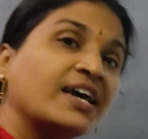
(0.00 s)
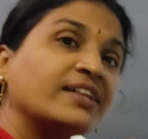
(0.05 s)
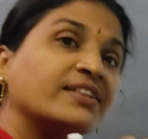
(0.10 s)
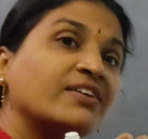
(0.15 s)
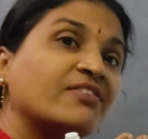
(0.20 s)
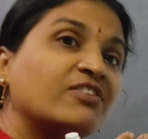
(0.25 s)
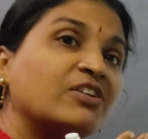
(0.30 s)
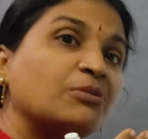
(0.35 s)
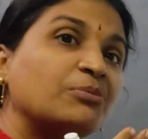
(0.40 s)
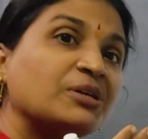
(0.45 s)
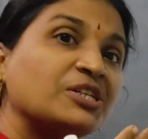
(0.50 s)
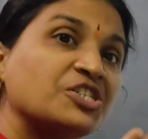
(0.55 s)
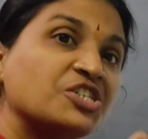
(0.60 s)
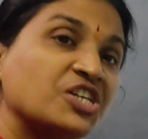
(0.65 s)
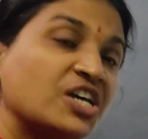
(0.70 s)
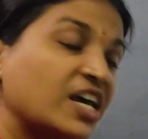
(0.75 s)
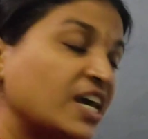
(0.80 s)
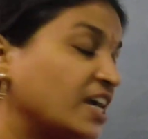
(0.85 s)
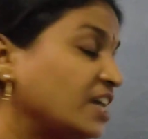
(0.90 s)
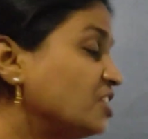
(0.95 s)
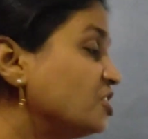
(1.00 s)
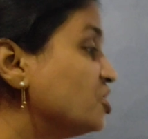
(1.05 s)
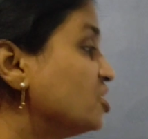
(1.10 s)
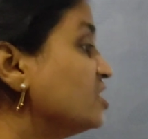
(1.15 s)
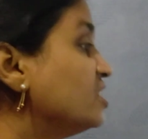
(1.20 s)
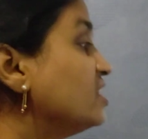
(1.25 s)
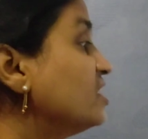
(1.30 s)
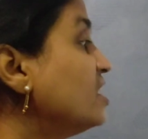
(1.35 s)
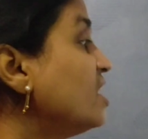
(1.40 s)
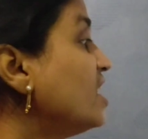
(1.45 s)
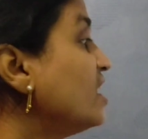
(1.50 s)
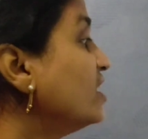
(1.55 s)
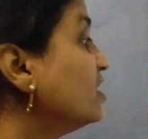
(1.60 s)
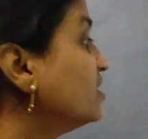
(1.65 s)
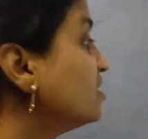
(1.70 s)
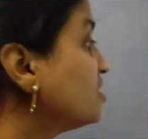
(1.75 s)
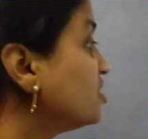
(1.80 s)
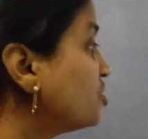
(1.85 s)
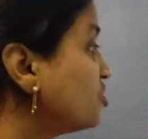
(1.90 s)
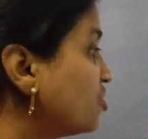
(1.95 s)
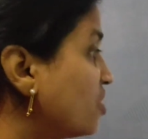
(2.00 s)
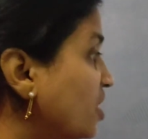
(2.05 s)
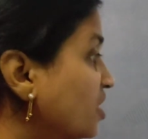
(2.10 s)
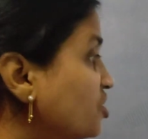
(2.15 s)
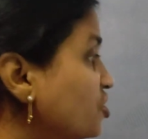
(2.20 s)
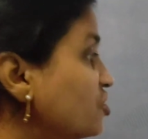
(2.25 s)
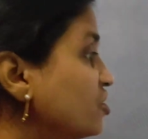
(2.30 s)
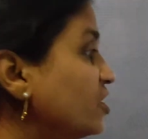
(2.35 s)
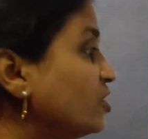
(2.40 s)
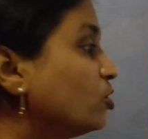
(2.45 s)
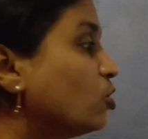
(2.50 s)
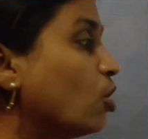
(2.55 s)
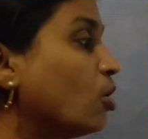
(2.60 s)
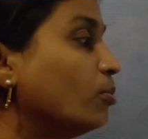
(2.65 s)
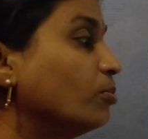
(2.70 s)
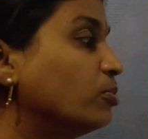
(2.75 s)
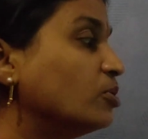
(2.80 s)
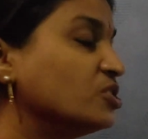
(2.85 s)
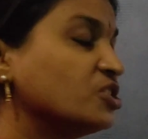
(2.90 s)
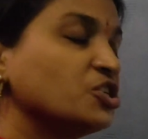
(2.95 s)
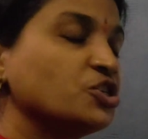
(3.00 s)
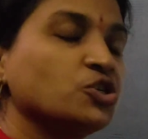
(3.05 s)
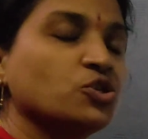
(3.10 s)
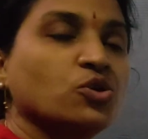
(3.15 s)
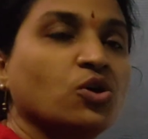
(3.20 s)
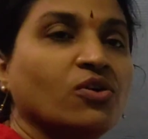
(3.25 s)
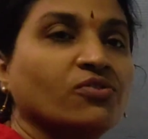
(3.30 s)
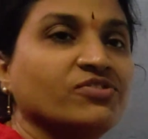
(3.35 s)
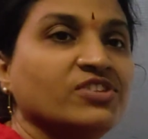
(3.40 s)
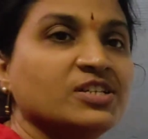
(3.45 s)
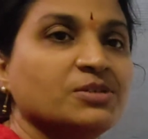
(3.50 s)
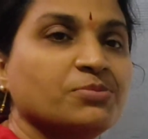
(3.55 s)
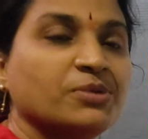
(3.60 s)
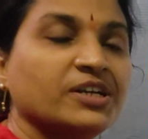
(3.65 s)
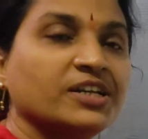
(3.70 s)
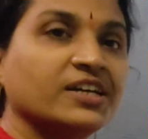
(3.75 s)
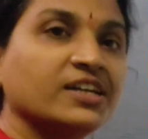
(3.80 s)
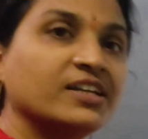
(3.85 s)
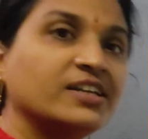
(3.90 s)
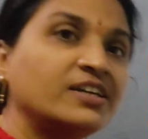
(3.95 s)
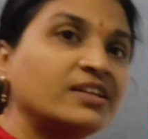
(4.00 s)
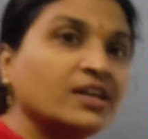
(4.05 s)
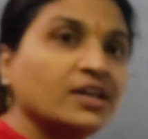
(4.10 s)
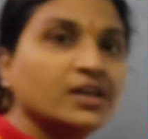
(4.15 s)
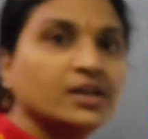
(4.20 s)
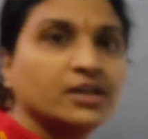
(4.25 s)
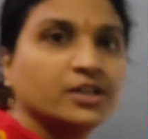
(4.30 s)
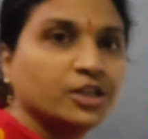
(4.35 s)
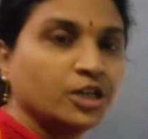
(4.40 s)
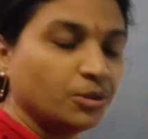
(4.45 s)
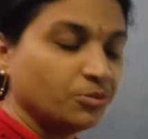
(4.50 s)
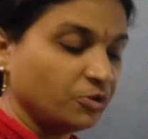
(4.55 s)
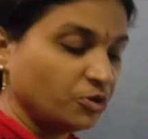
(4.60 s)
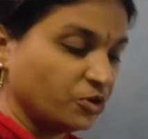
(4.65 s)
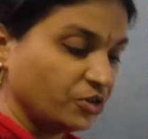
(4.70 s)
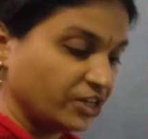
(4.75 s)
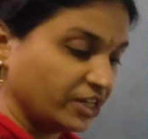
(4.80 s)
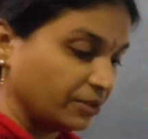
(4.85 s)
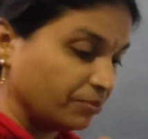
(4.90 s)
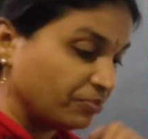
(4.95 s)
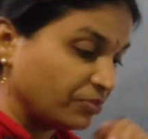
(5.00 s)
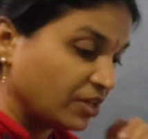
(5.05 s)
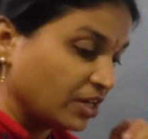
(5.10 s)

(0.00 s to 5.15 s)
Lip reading: there will be change in the structure and composition of this particular community.